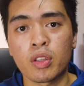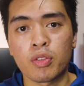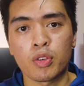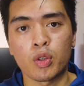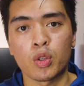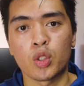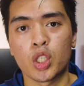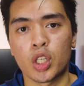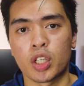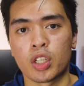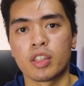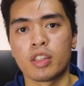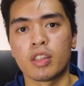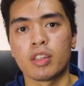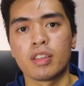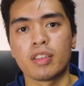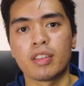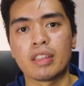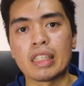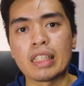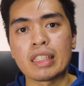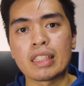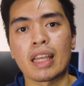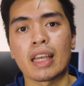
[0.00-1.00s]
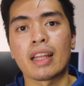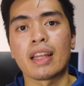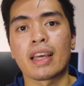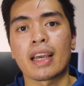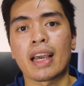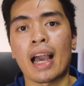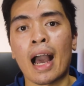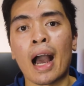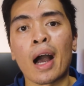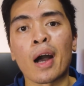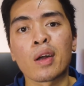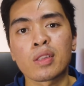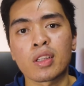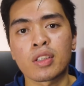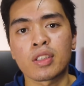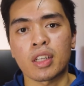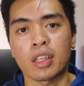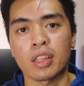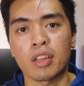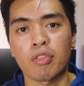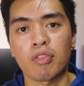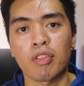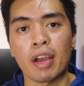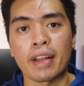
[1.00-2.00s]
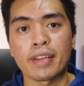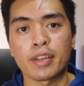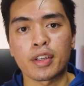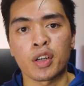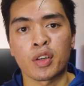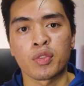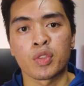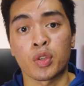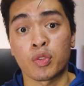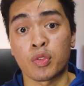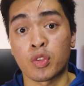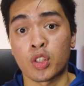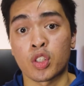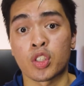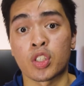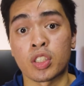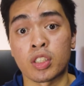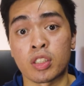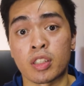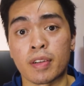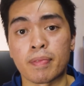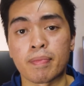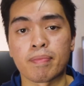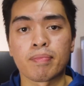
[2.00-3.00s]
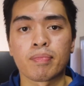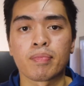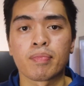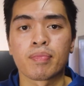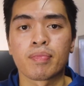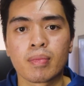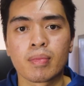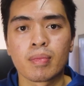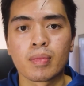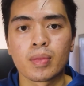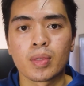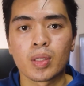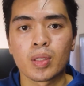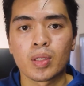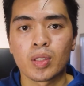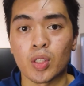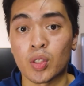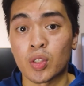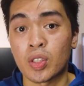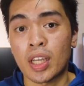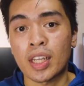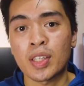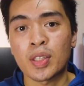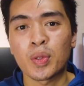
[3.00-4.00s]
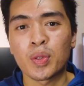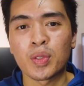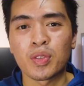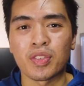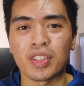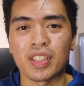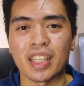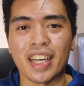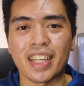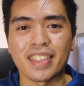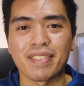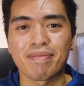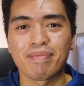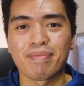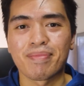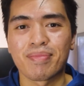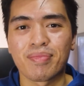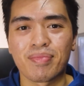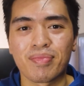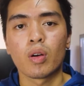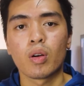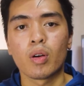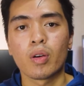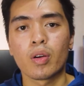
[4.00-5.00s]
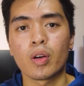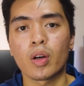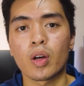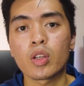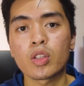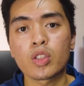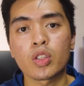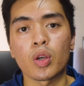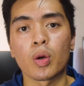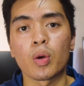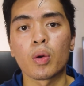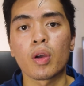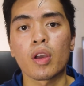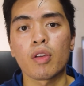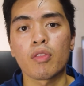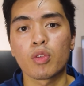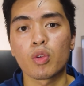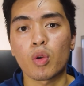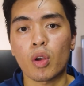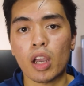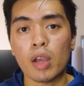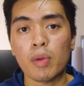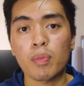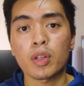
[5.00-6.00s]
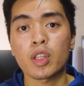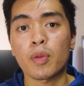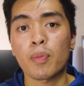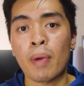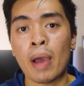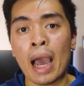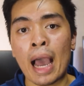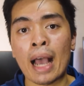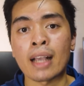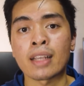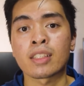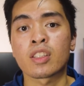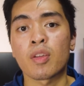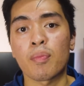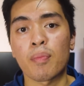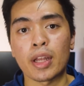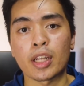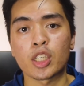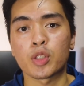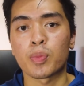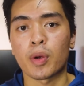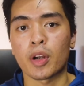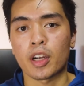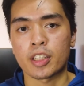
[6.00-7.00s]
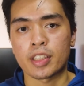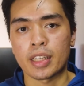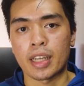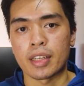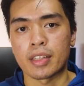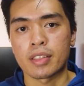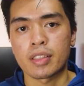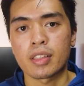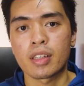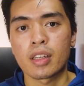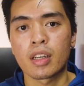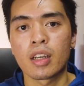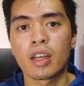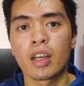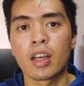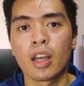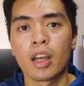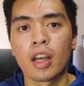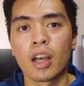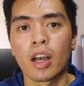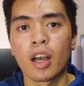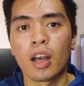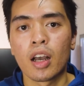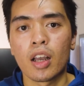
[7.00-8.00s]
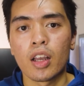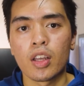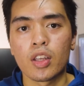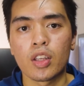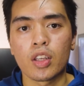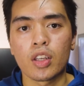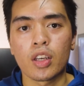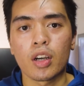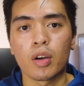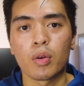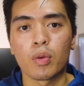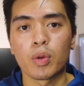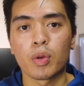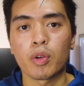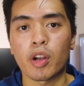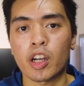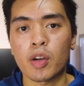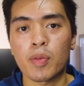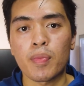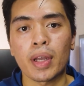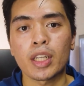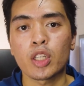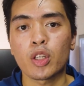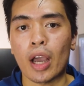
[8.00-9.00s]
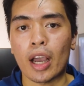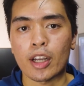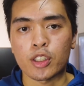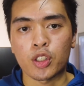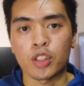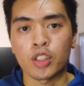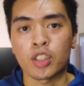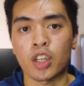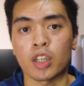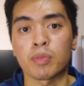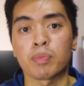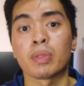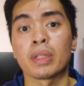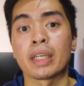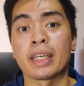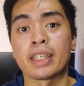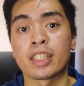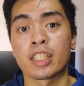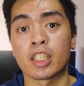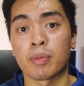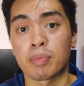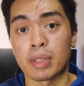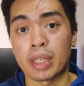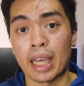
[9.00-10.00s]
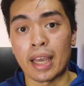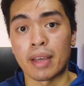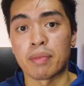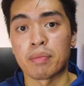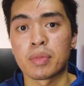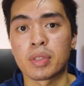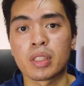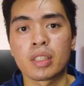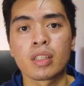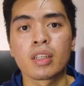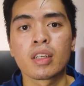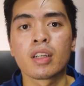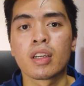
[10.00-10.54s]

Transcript: future detailing how to set the fan curves of your system, so stay tuned for that. Also, if you are able to pass the benchmark test, we recommend you actually start playing some games.